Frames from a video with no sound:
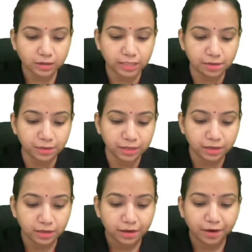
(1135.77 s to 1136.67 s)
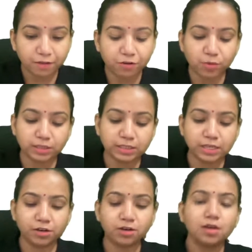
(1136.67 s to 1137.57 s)
tell me, everyone is
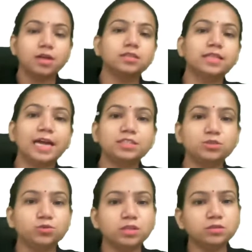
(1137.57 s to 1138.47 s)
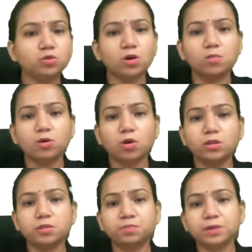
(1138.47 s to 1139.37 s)
clear that you can talk about
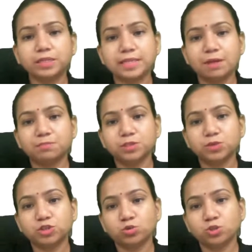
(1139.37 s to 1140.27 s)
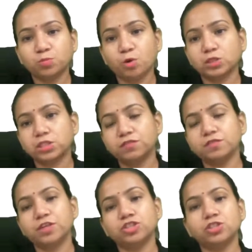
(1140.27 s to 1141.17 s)
all the examples which shows positive
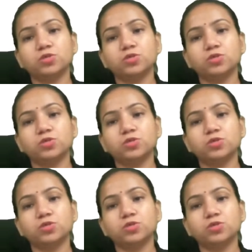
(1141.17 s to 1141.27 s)
deviation,